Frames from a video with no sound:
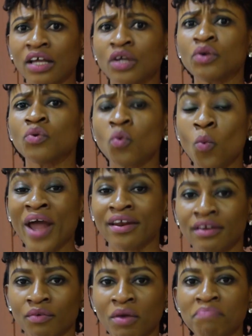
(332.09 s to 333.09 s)

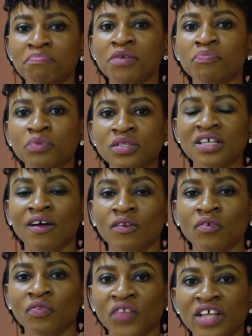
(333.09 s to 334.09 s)
when people tell
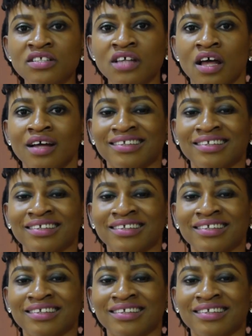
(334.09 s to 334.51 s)
you things